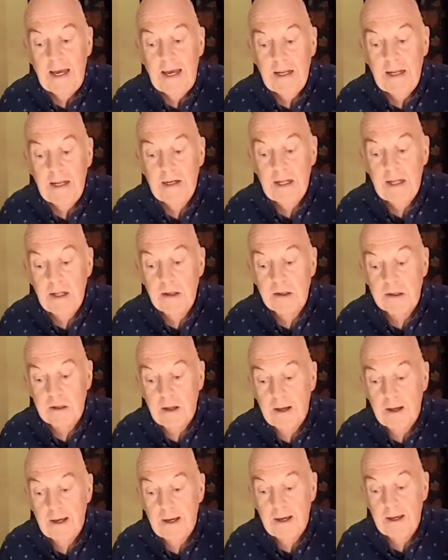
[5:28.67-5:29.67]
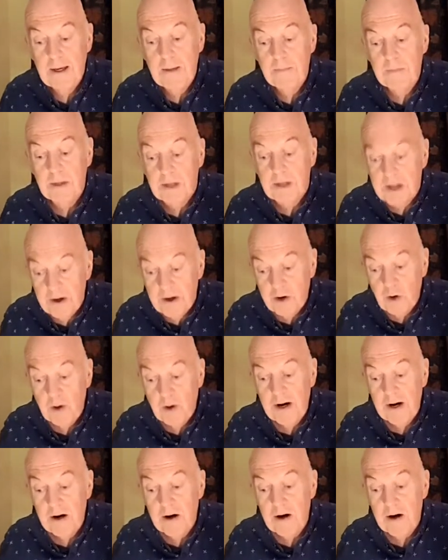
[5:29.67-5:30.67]
Liz, Kieran
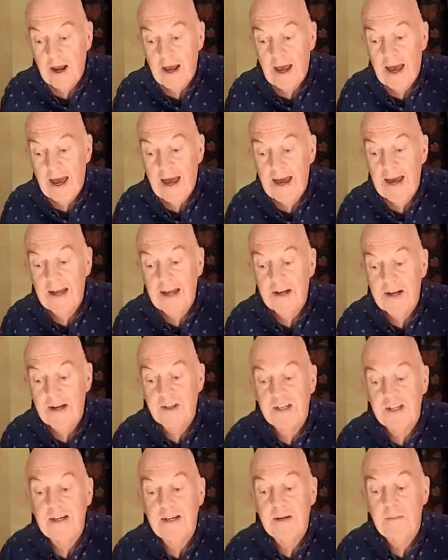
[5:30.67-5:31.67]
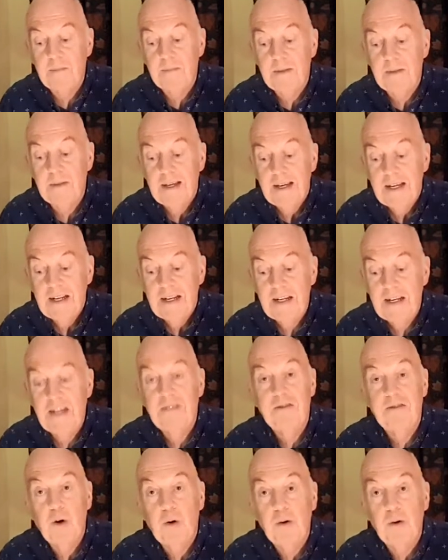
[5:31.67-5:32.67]
O'Hare and
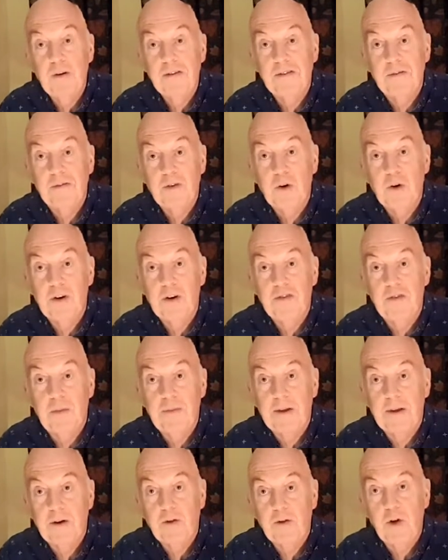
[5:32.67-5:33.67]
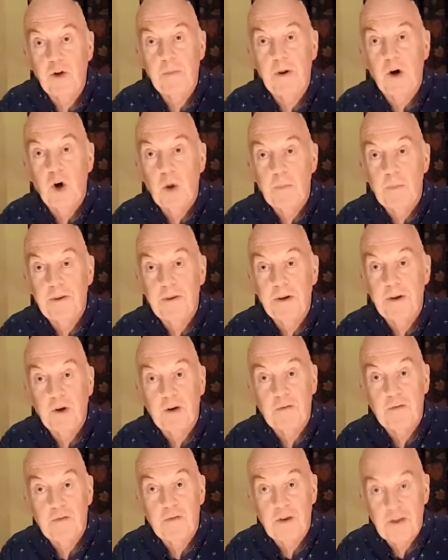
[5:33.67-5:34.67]
Liz Knowles, of course, from the group Open the
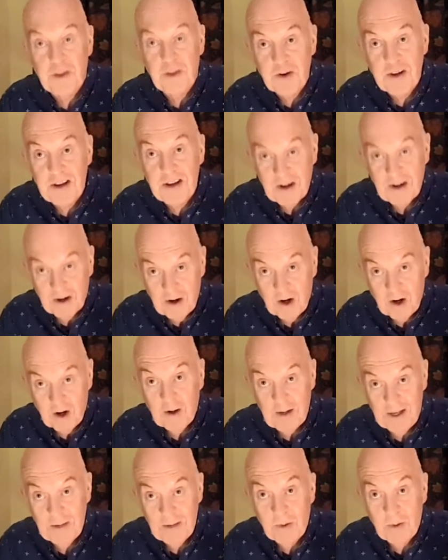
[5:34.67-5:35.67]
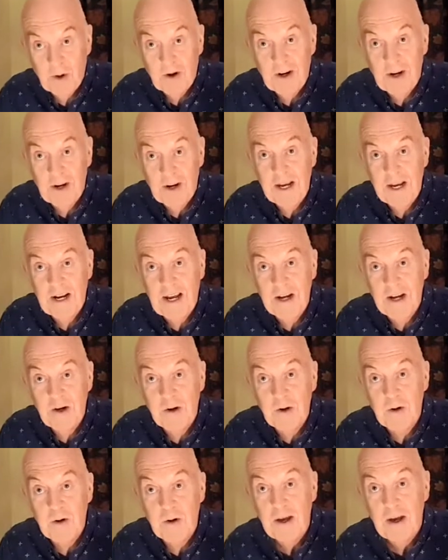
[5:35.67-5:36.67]
Door for Three, are in Portland, Maine, I
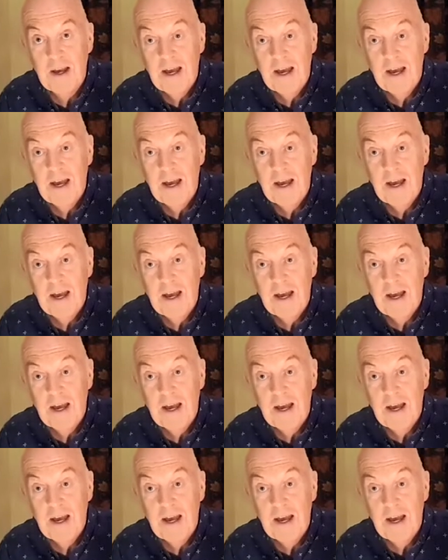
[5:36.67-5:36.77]
know.